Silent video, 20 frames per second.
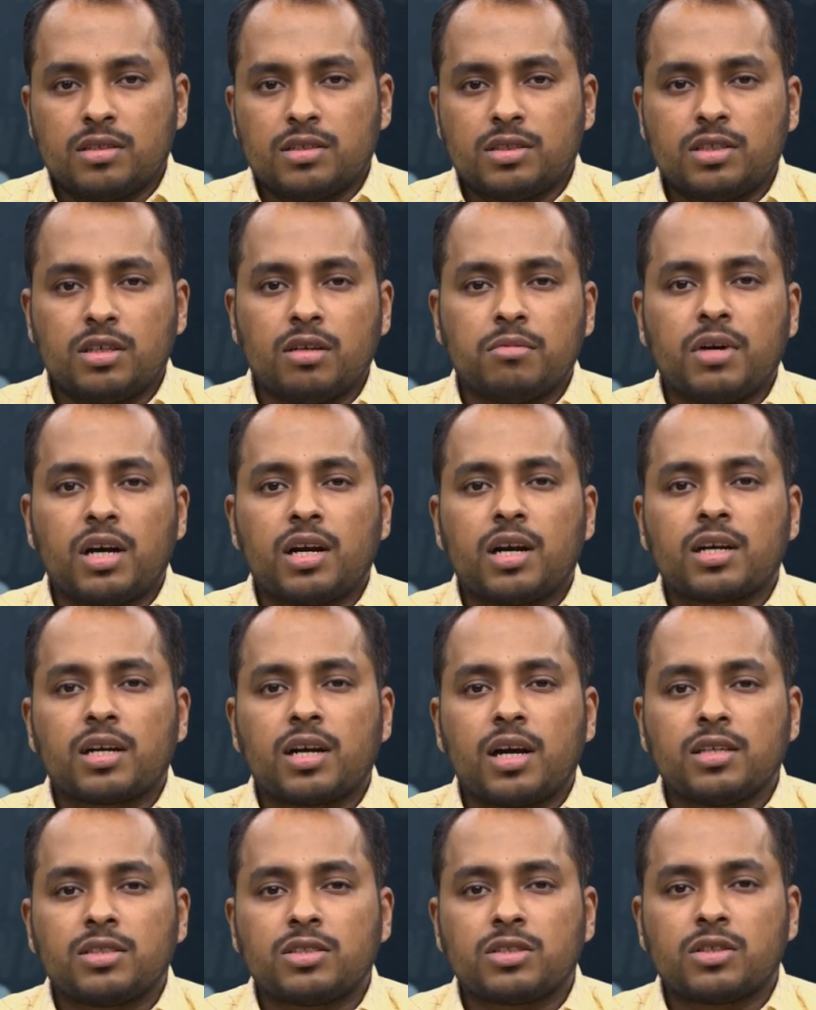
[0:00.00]
Xiomara
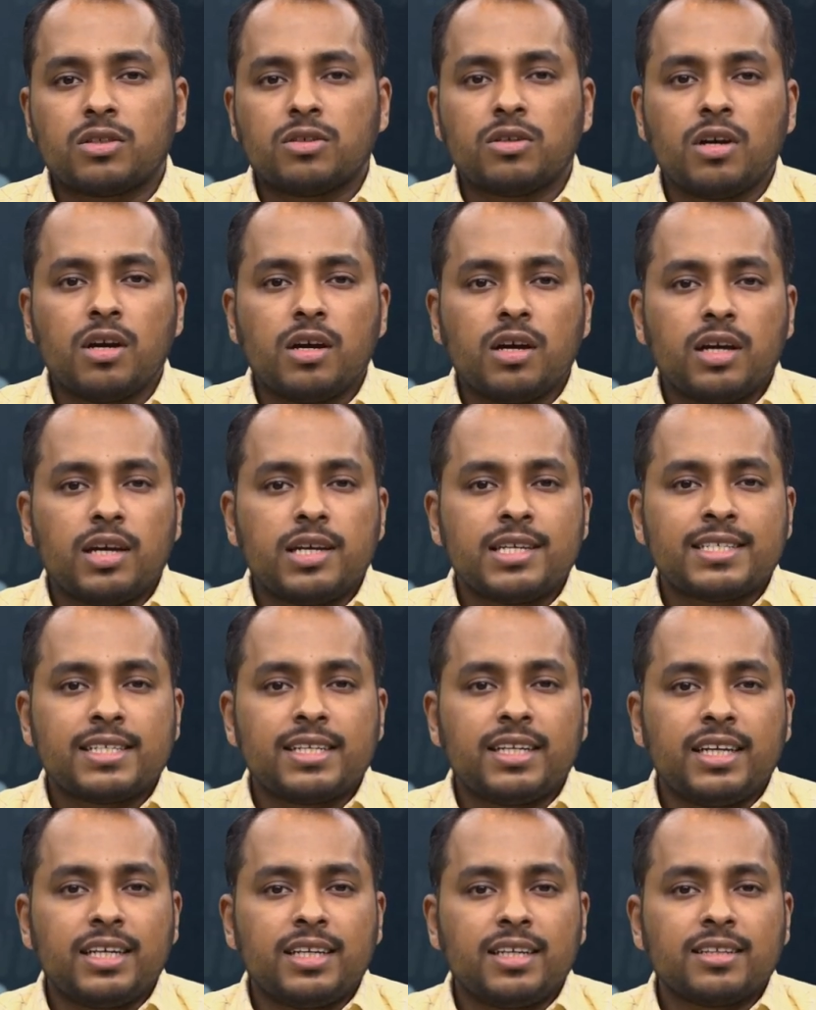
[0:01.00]
Castro is
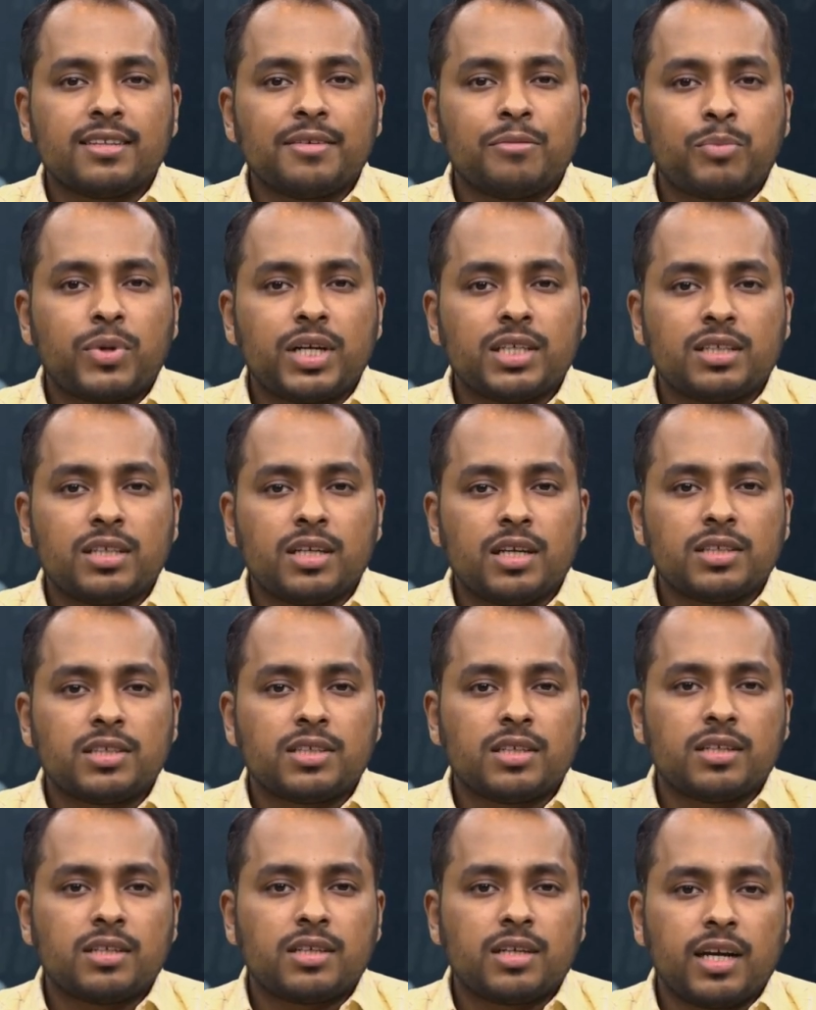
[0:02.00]
leading the
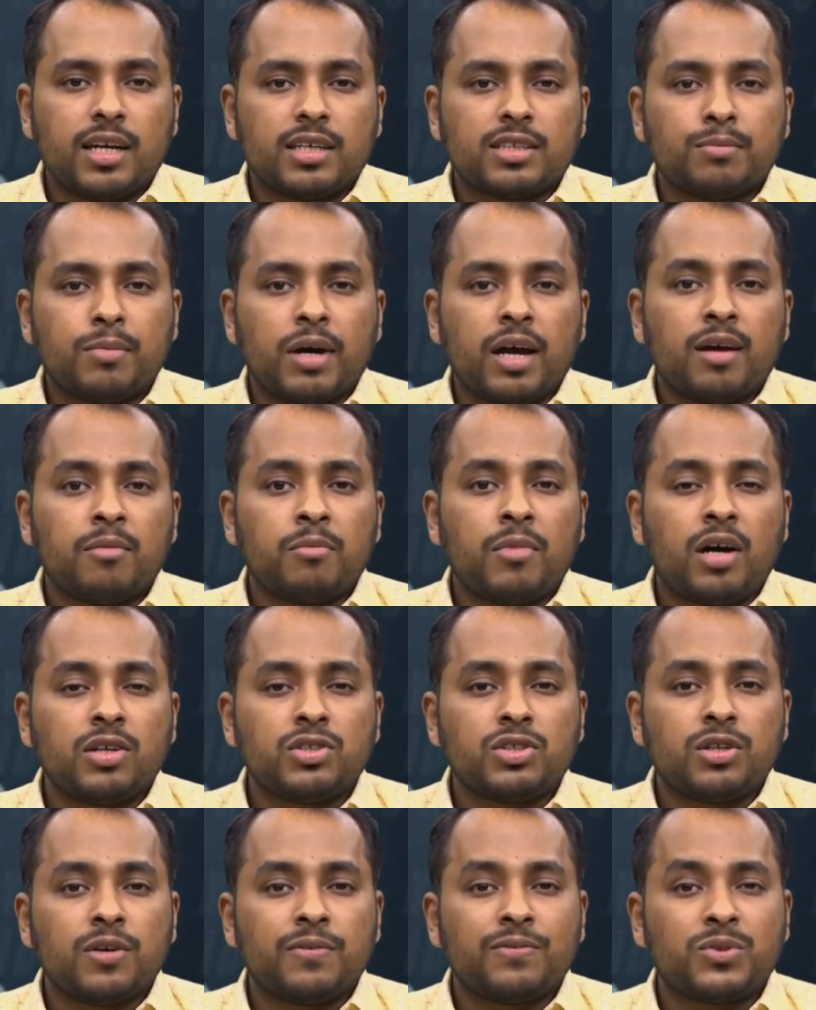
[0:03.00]
presidential race by a
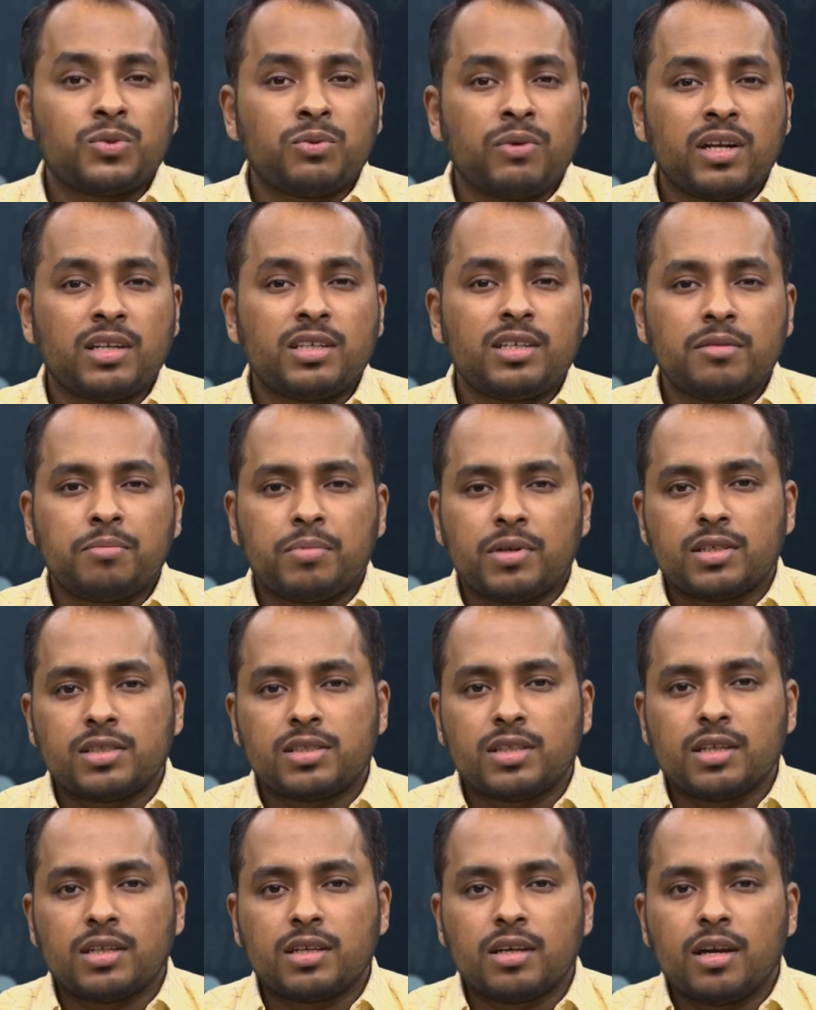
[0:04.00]
margin of
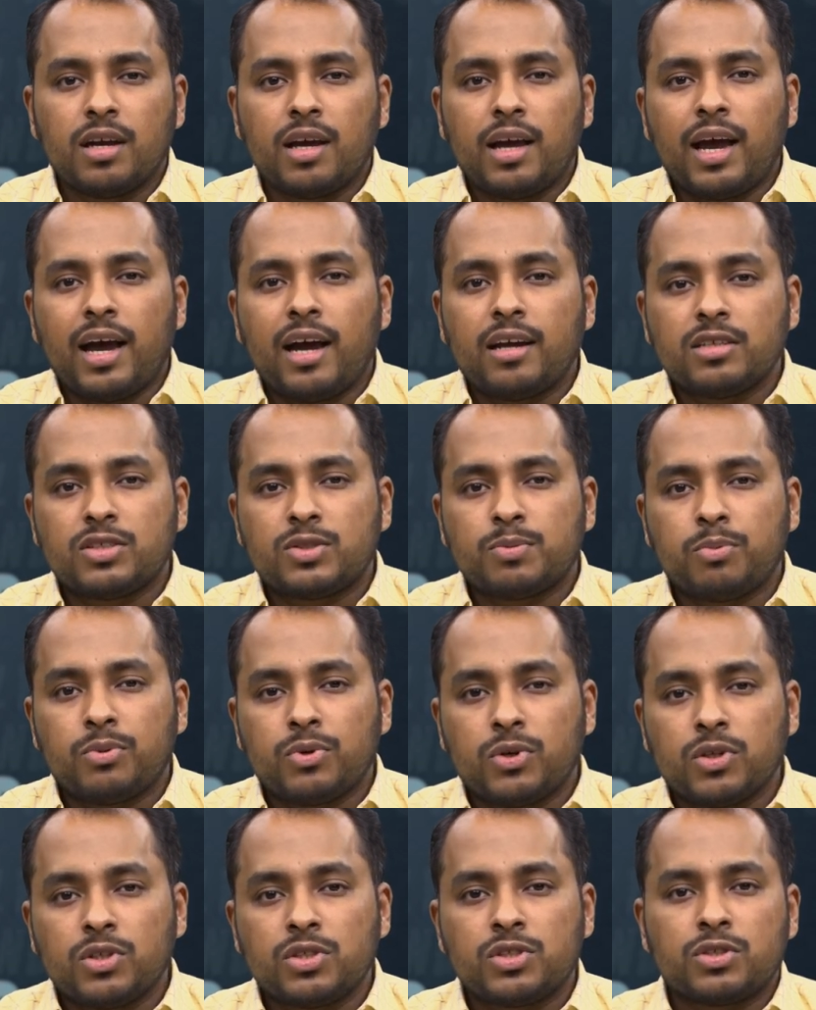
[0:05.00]
20% and is
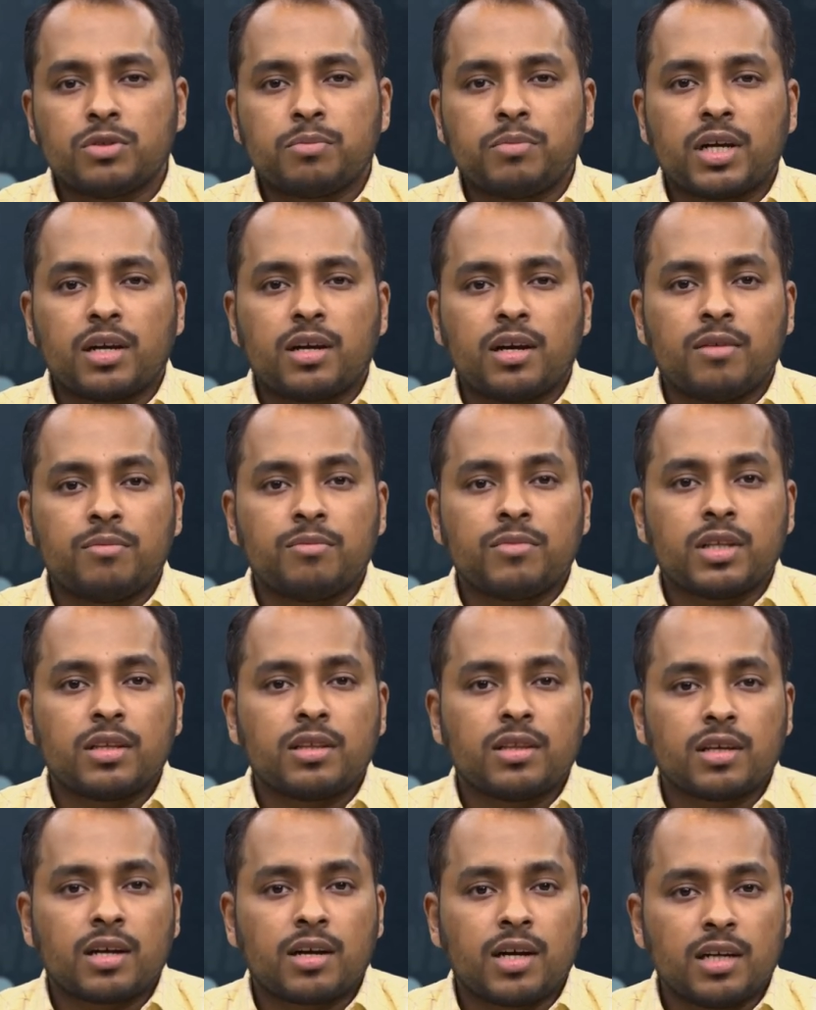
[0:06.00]
poised to become
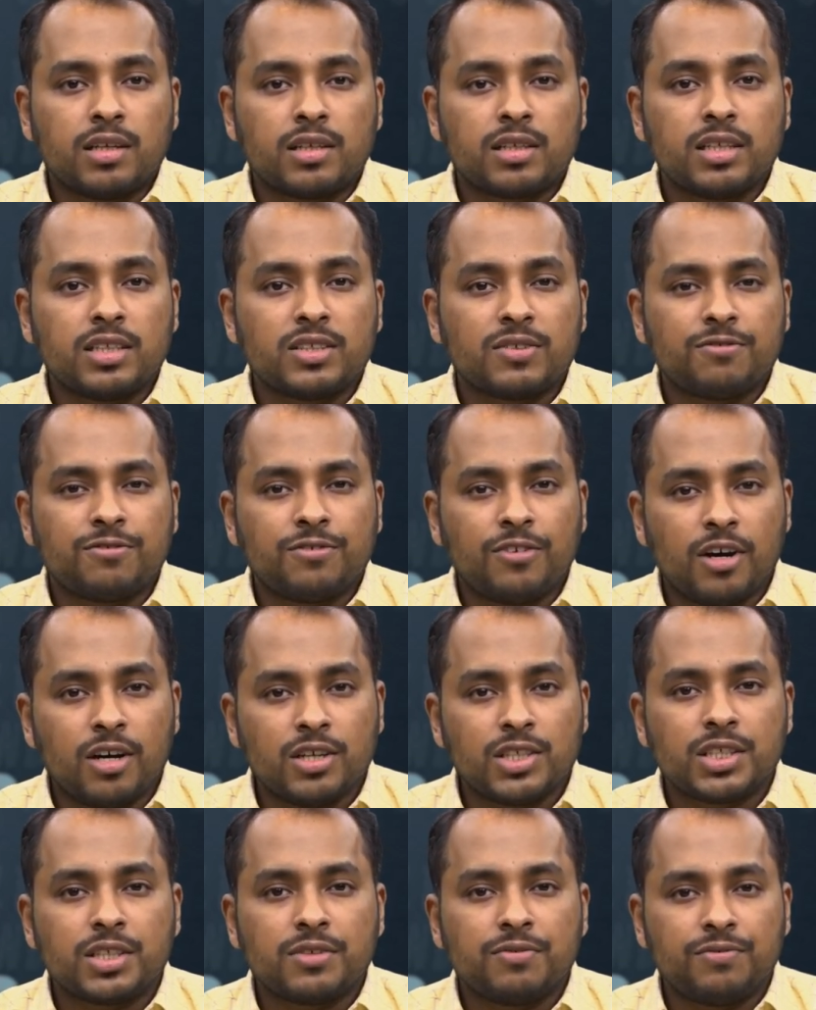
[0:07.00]
the country's
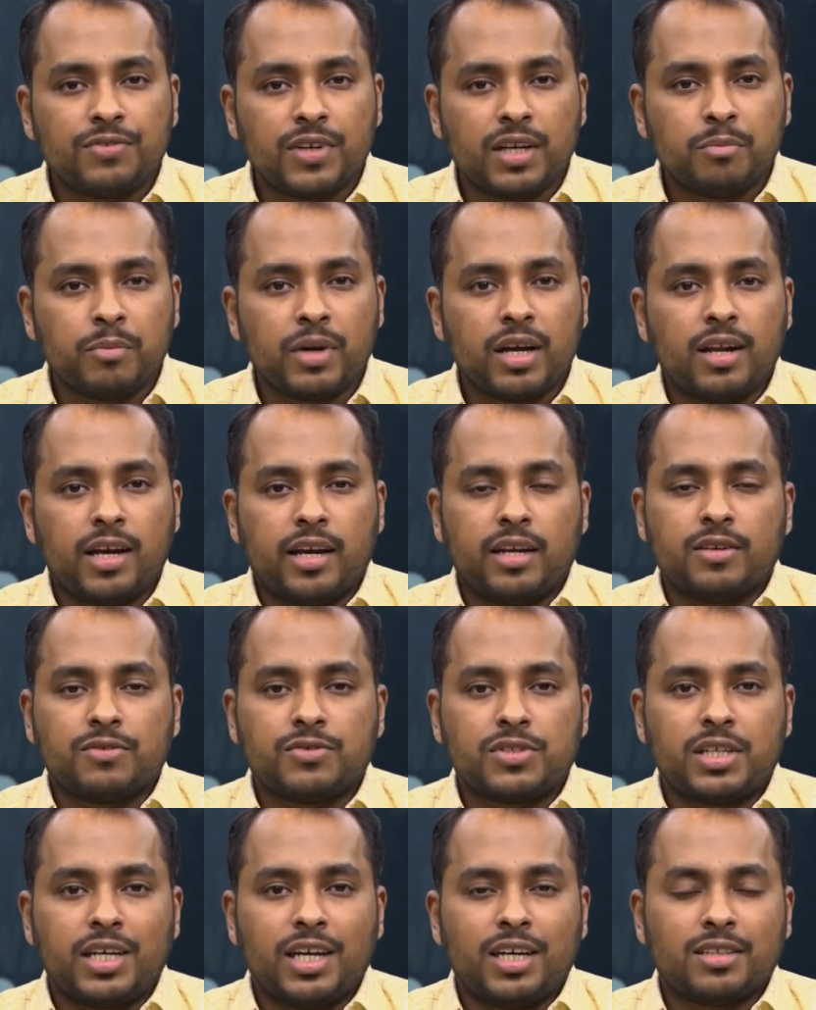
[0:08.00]
first female head of
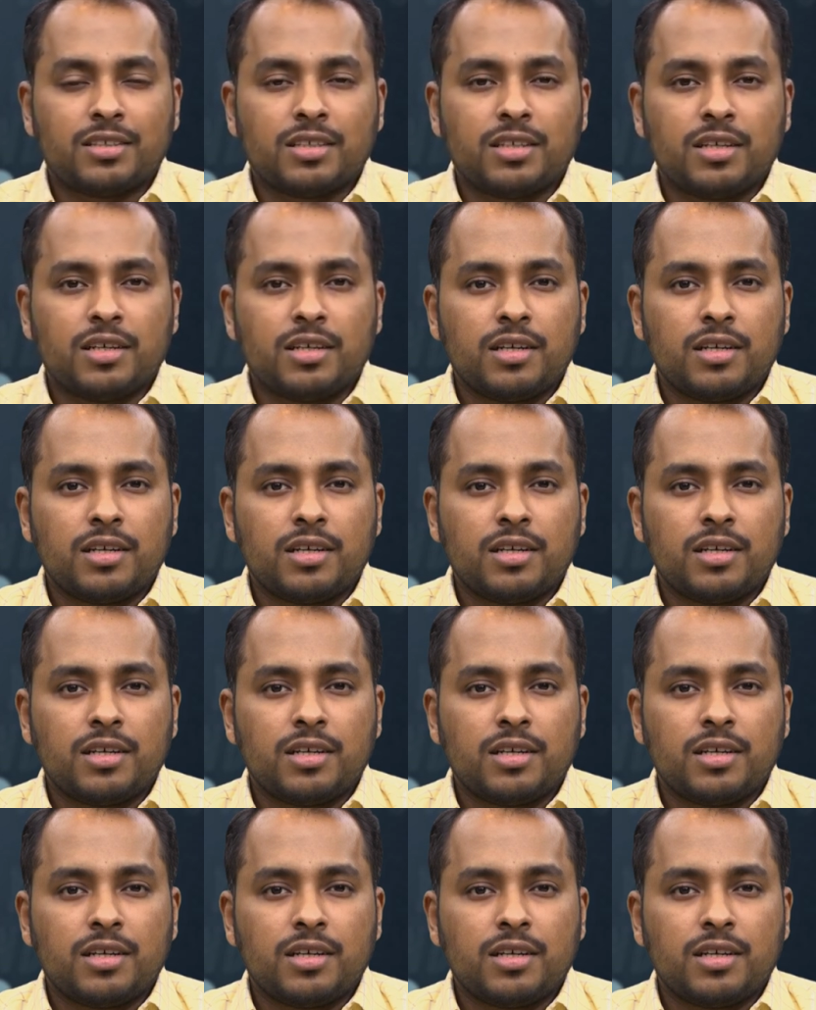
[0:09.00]
state.